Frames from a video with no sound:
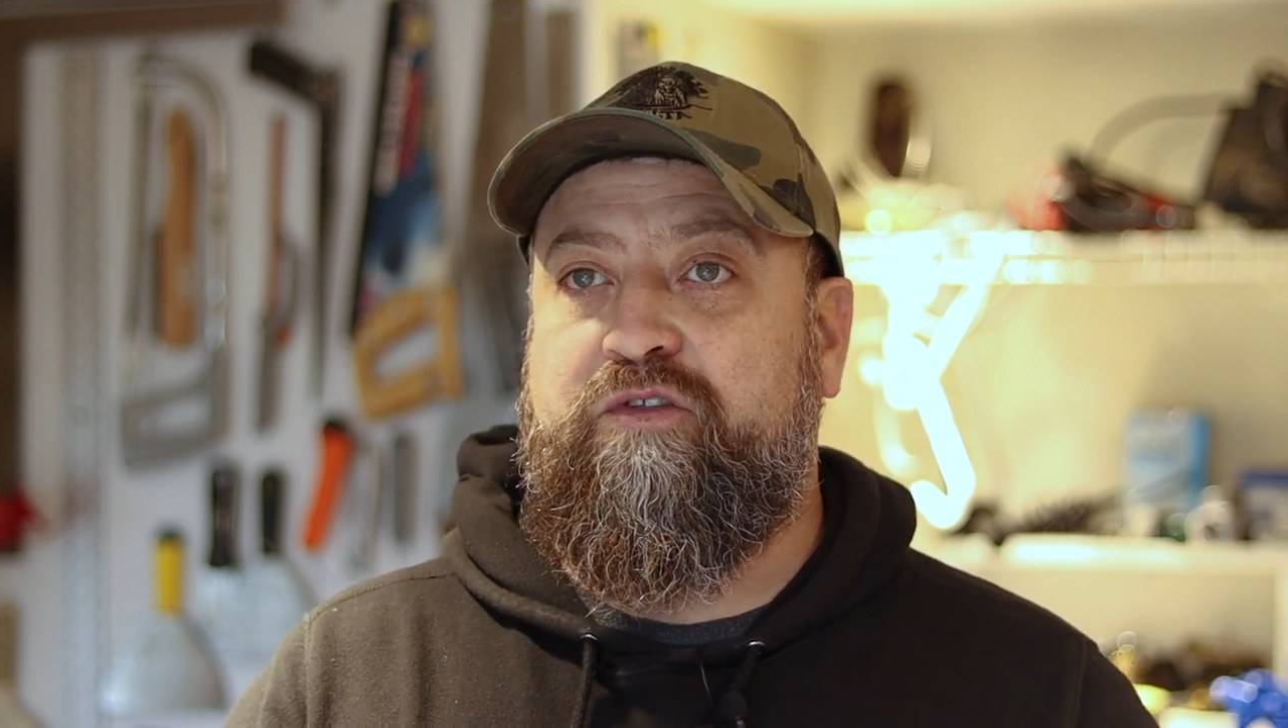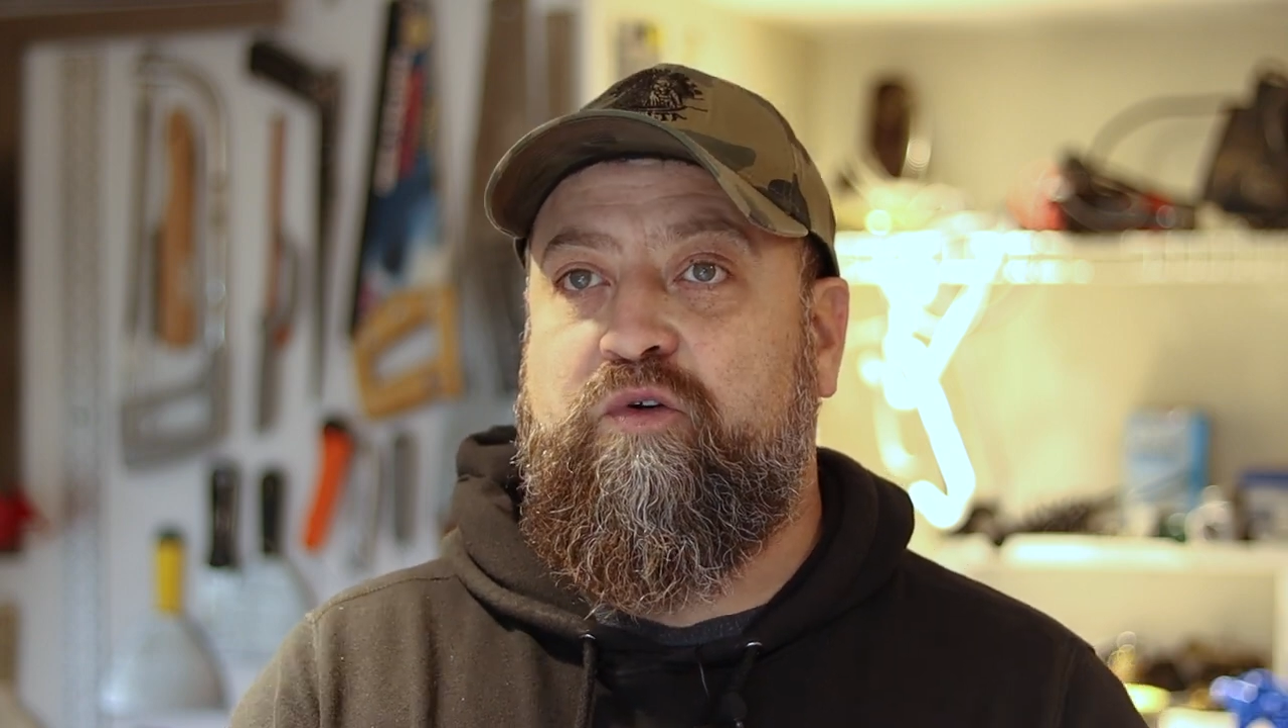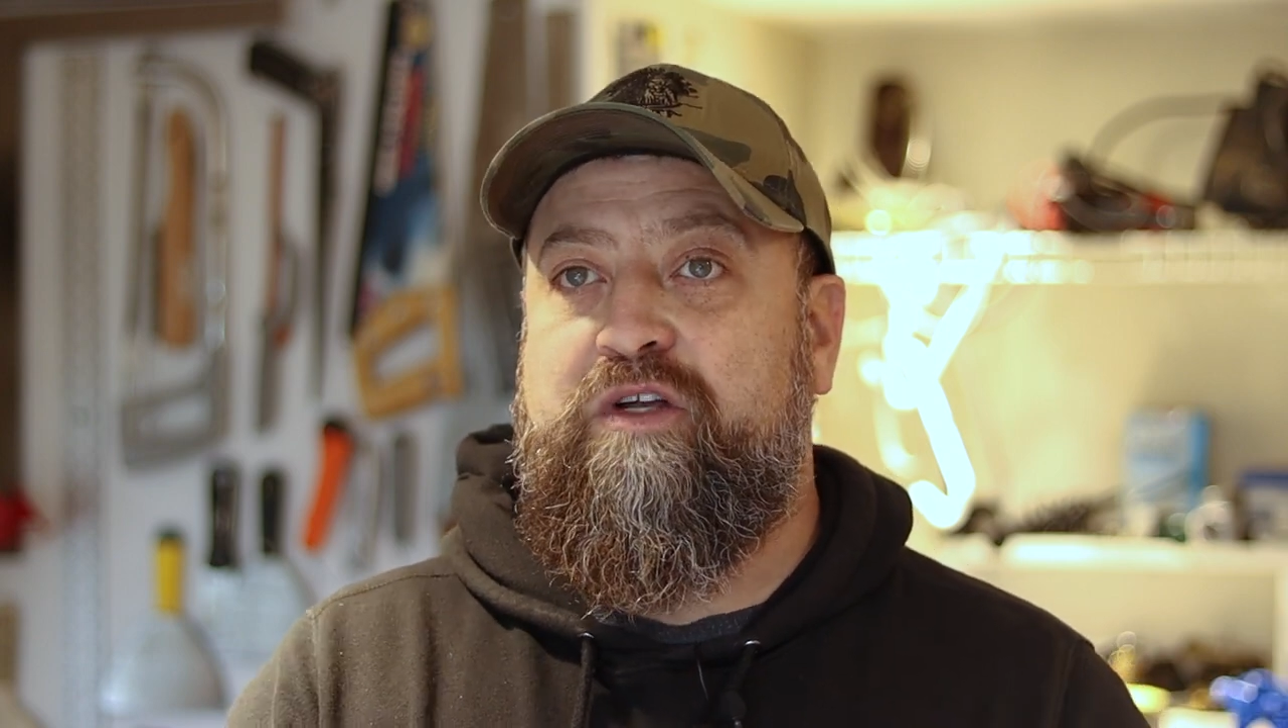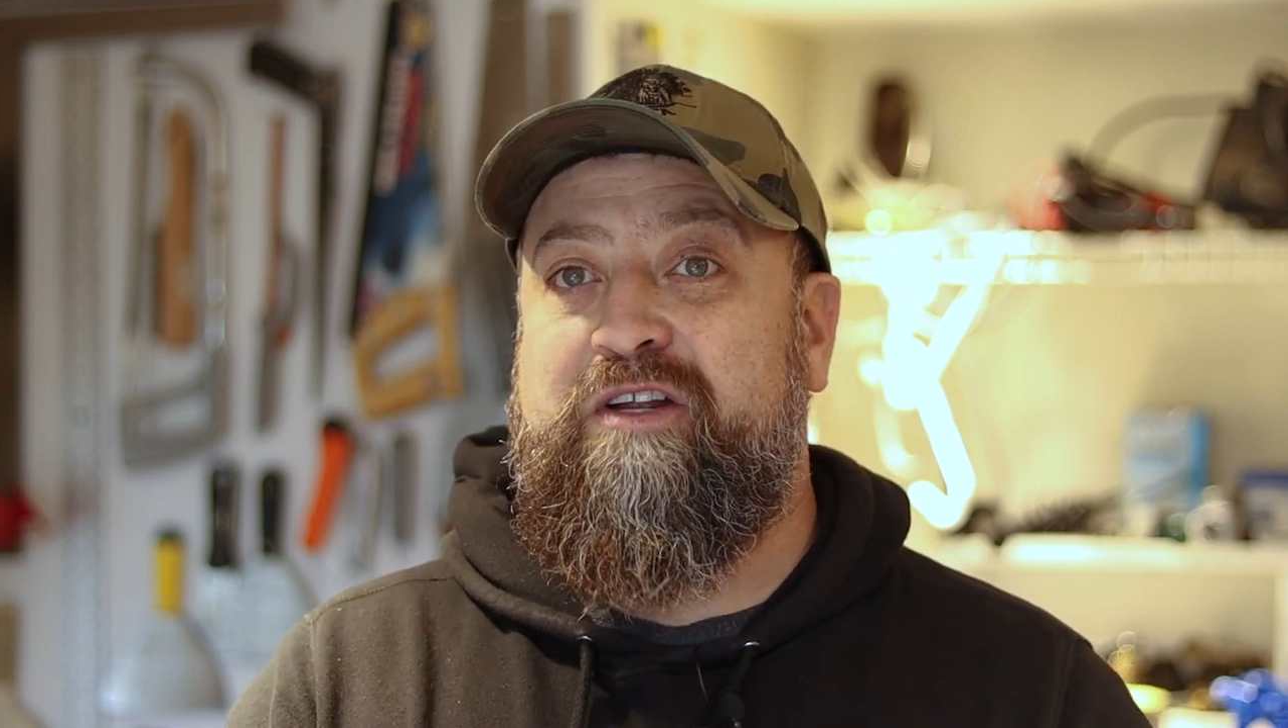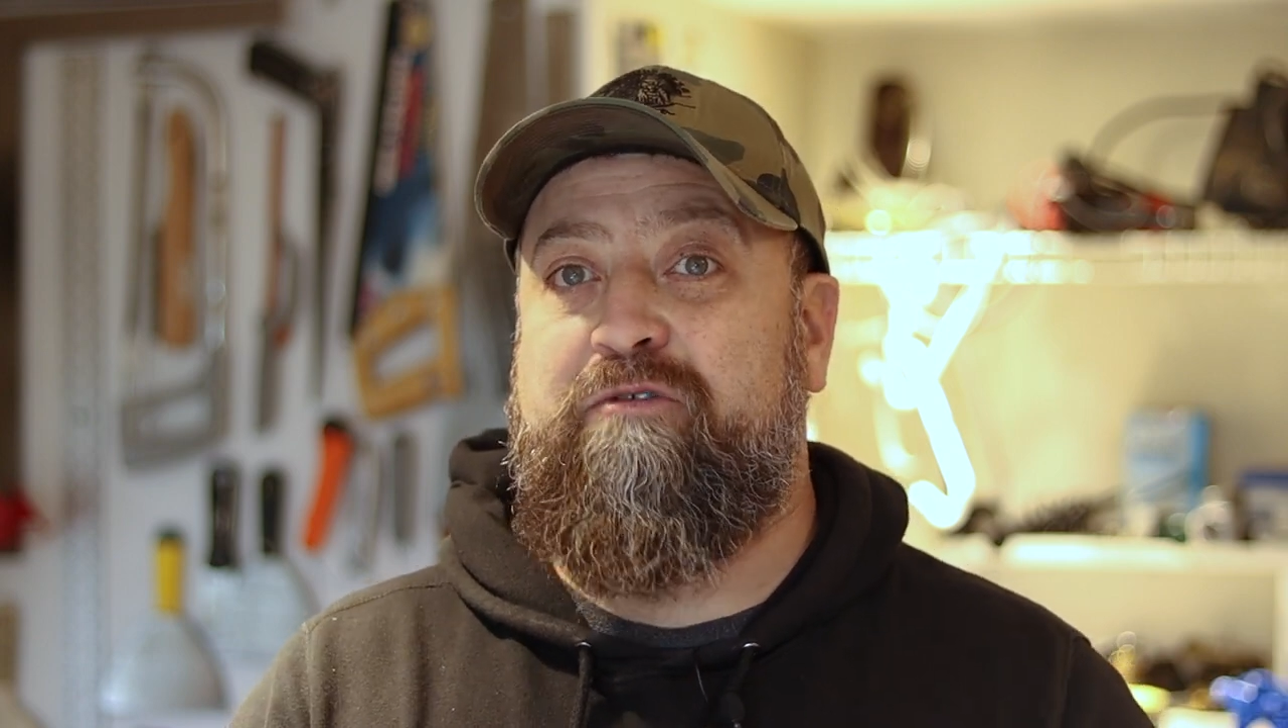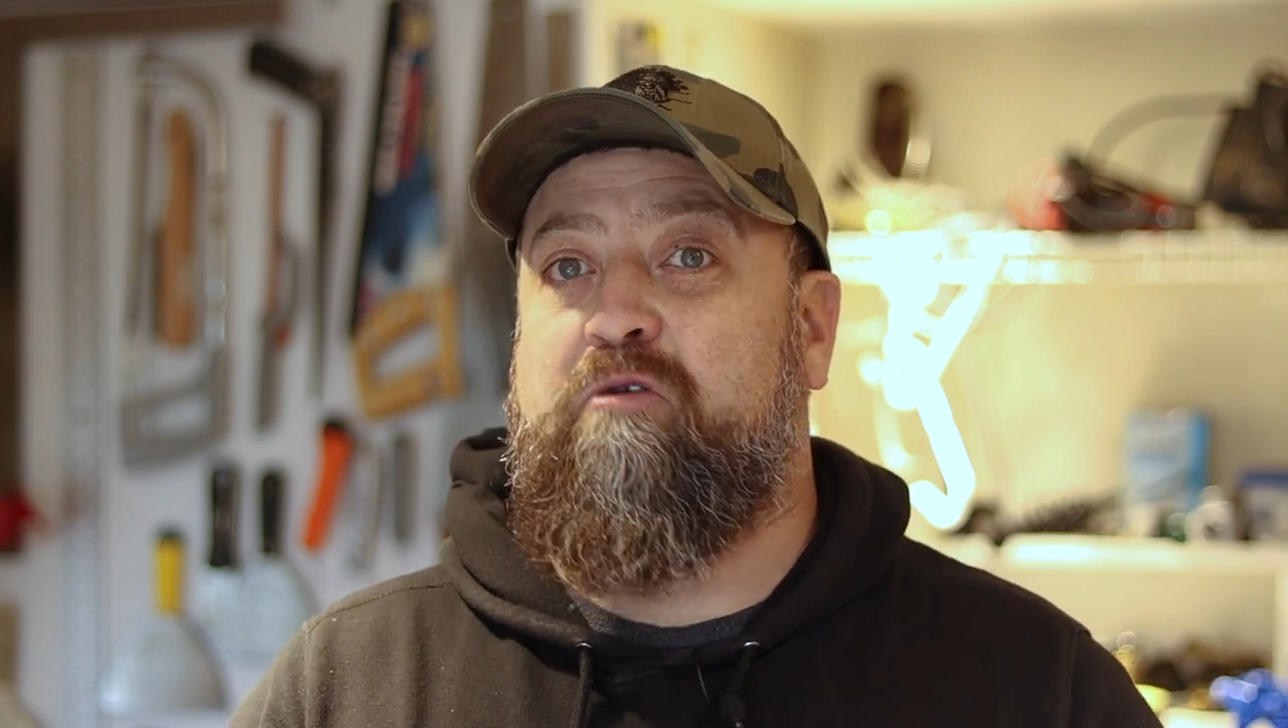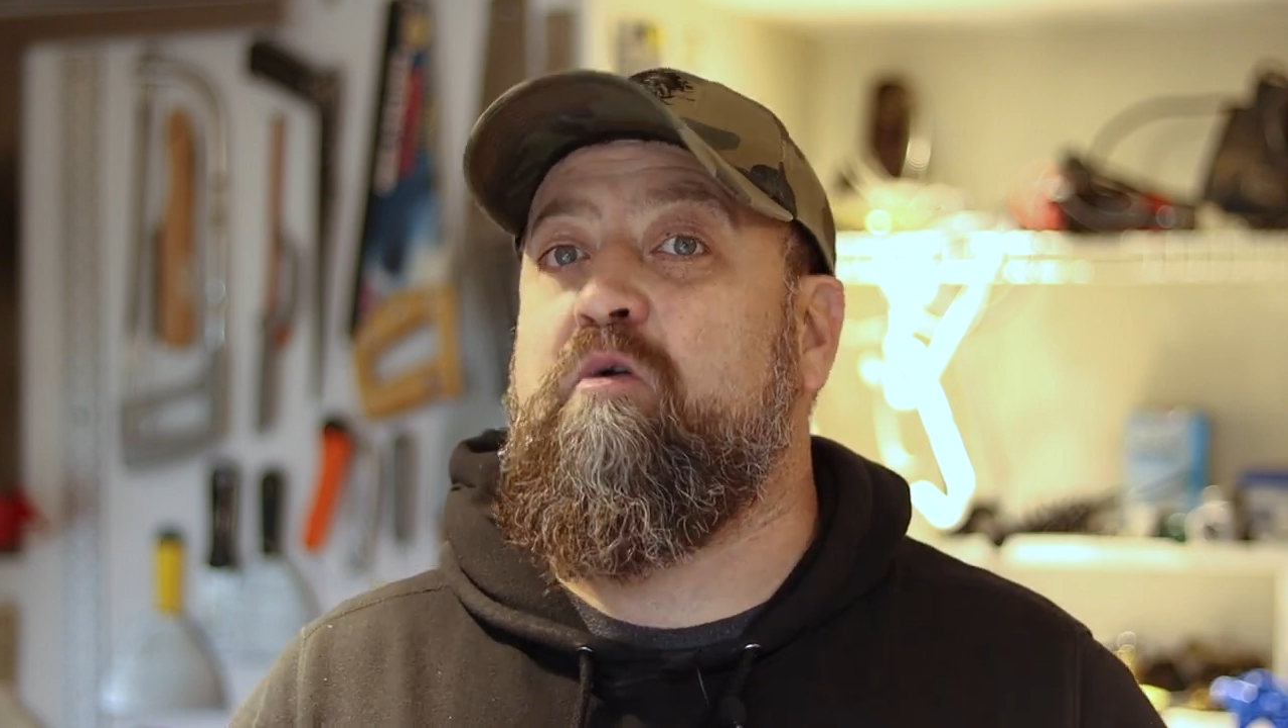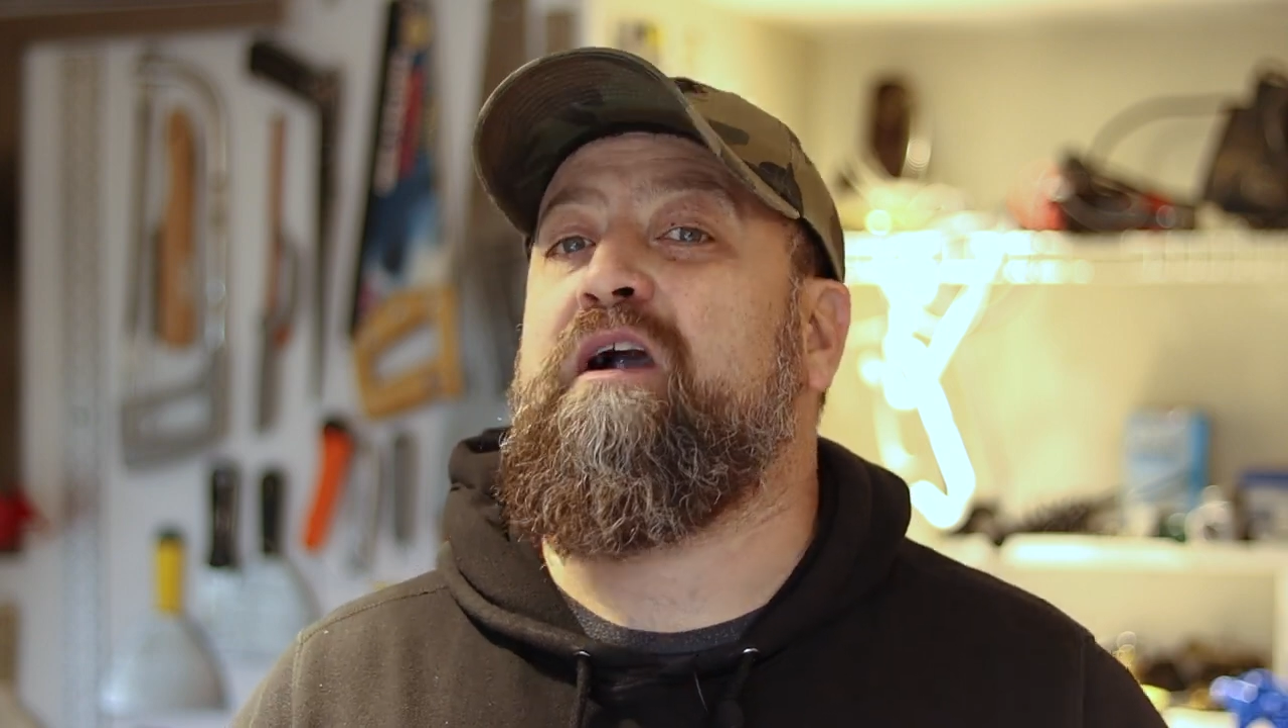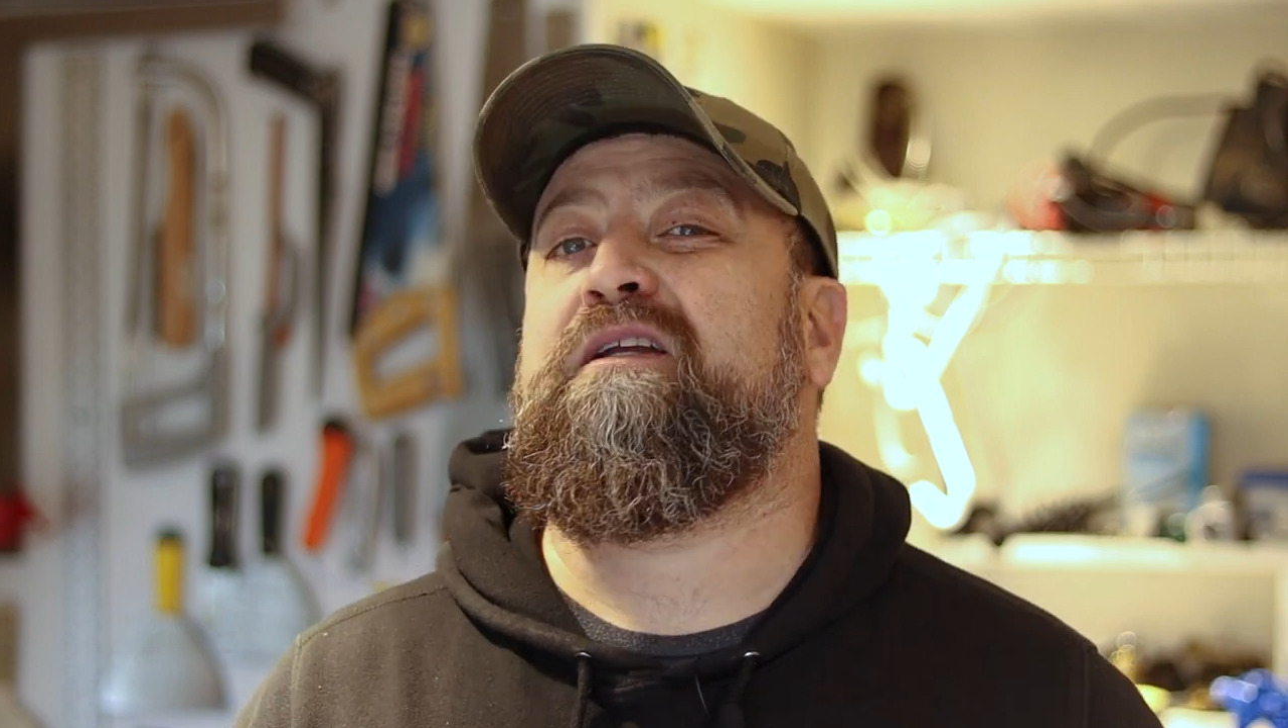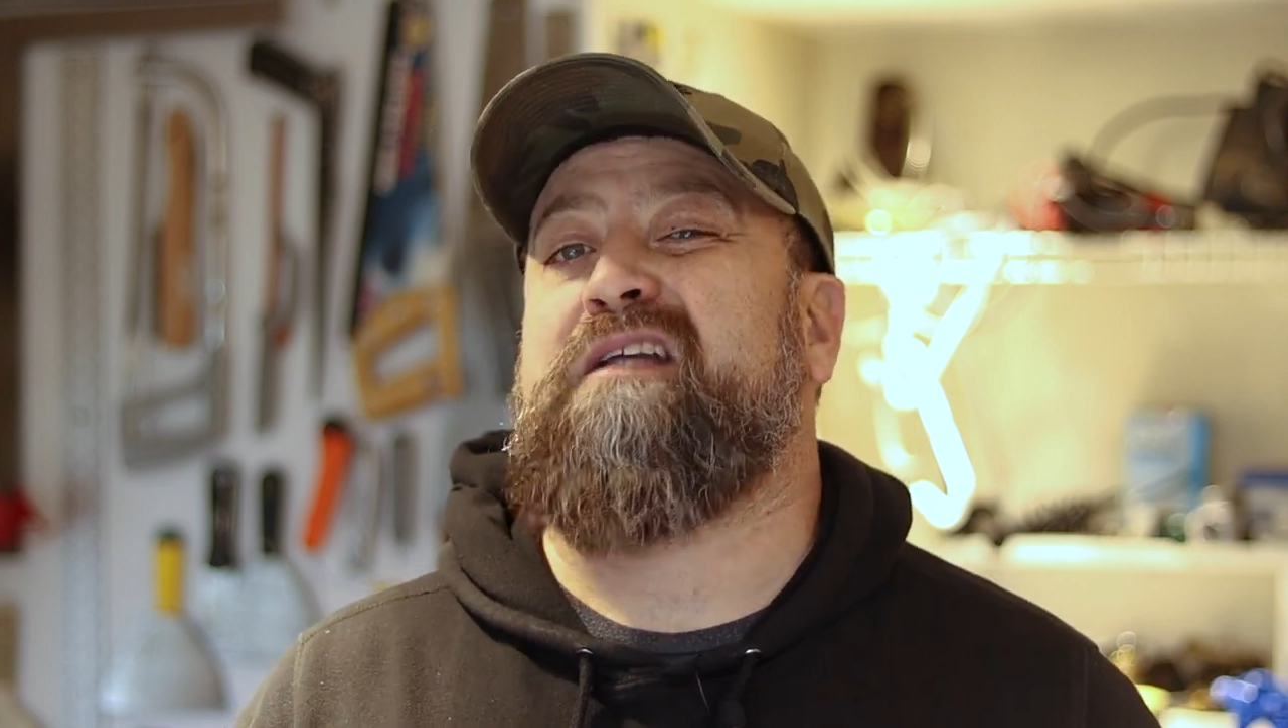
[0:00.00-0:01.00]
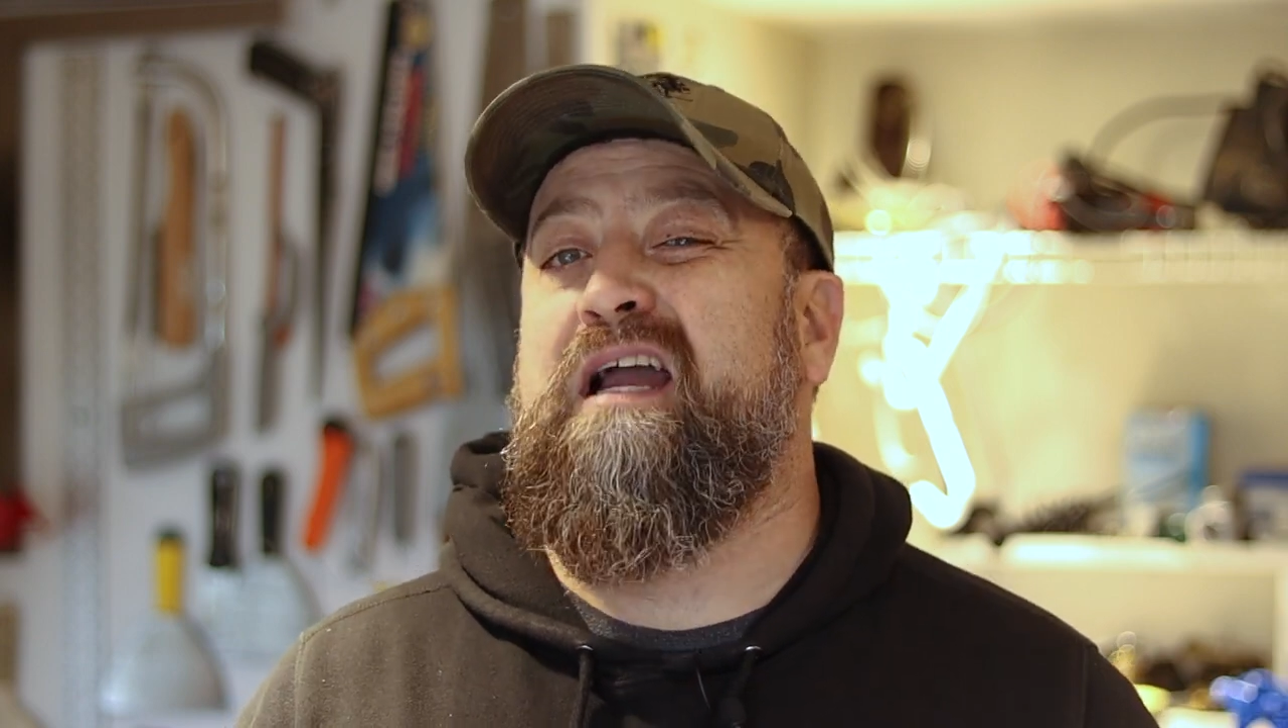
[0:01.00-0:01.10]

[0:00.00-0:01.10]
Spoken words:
So it requires,